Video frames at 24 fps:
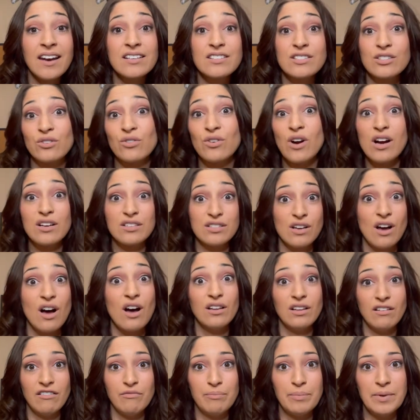is across
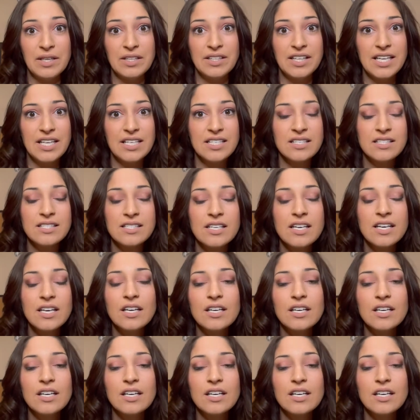all of Billings.